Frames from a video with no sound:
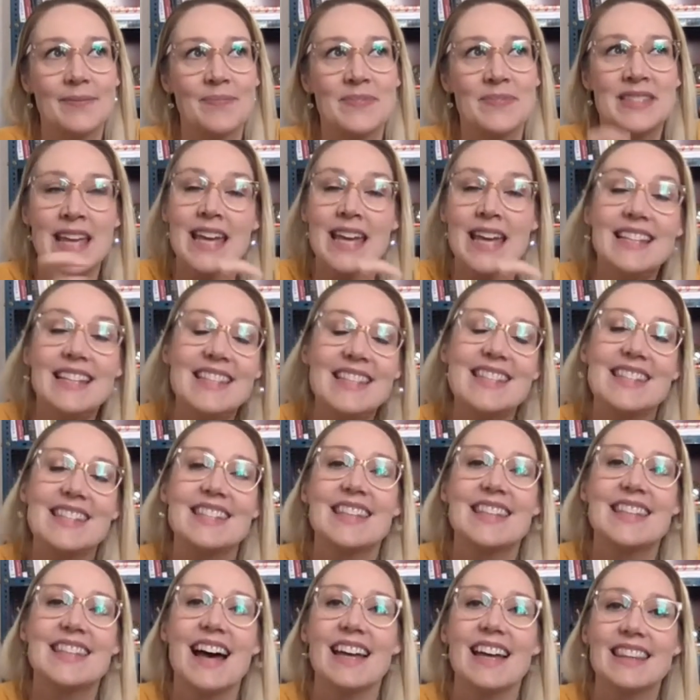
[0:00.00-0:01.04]

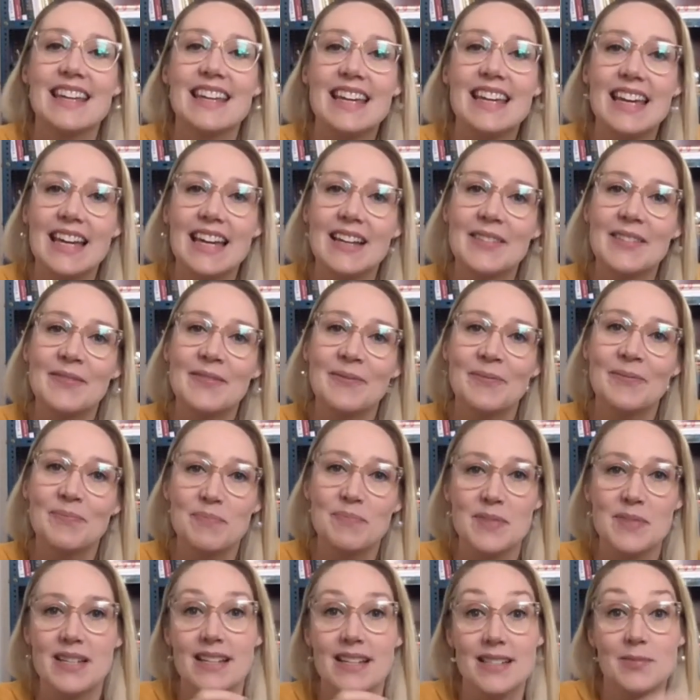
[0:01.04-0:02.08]
dates that thinking
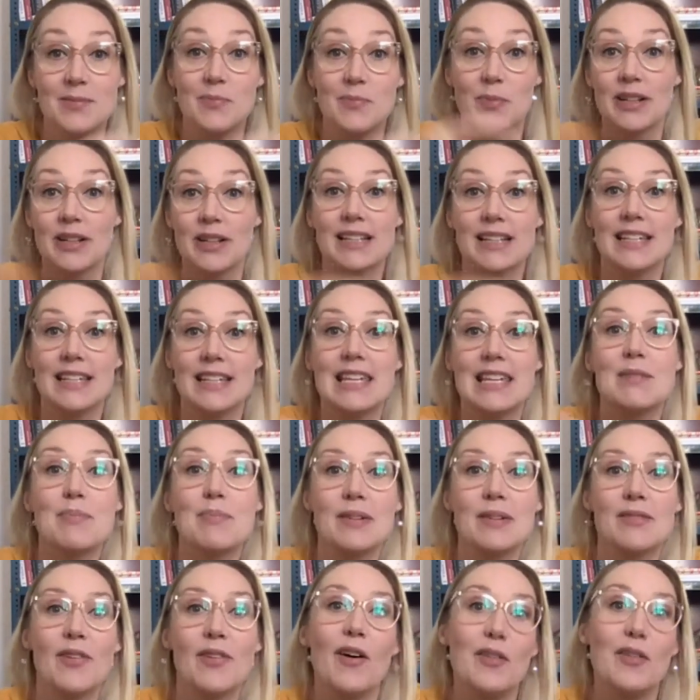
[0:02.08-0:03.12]
because we're going to keep
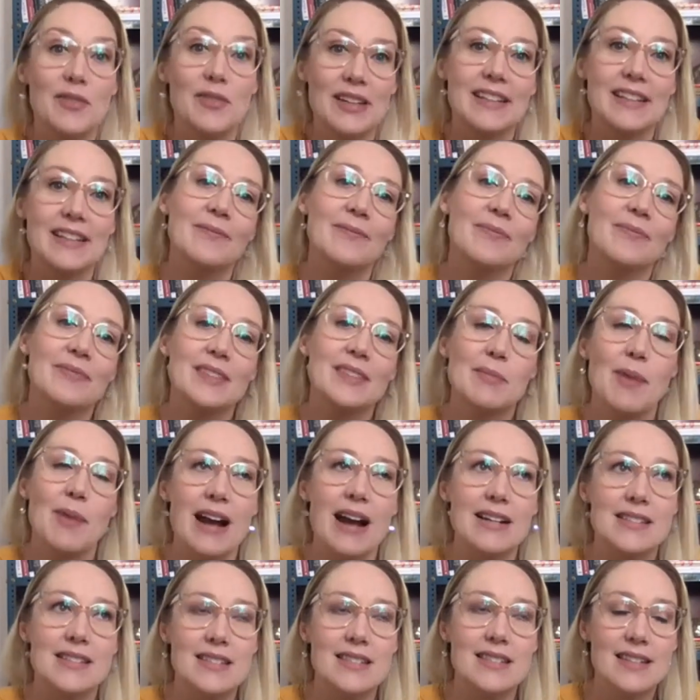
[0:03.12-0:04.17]
evolving. The
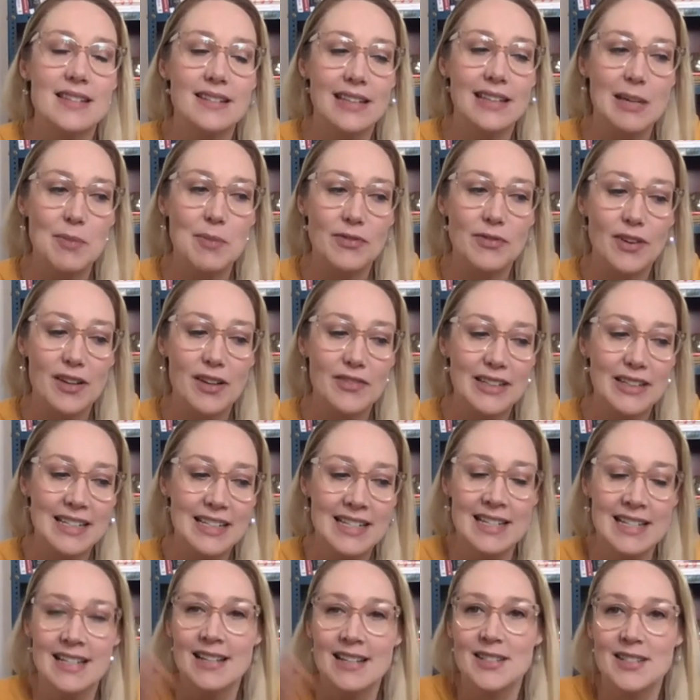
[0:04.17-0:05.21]
practice is going to keep
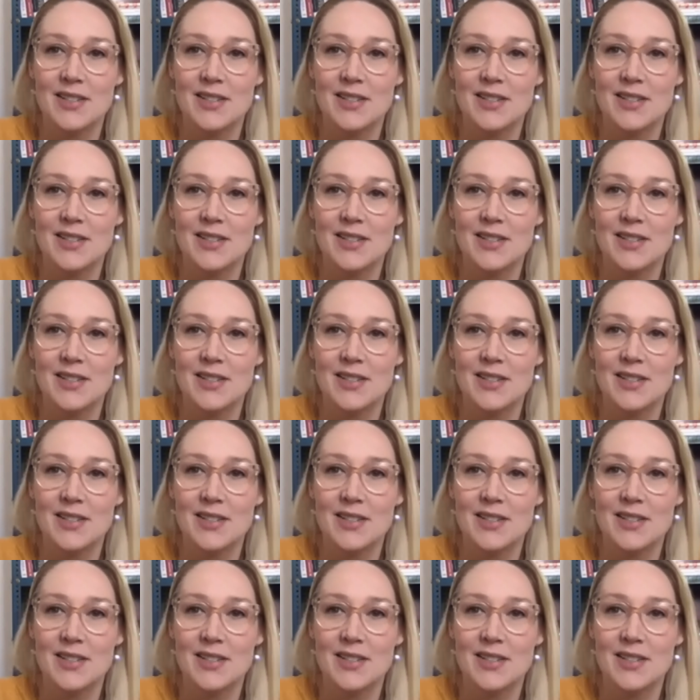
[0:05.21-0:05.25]
evolving.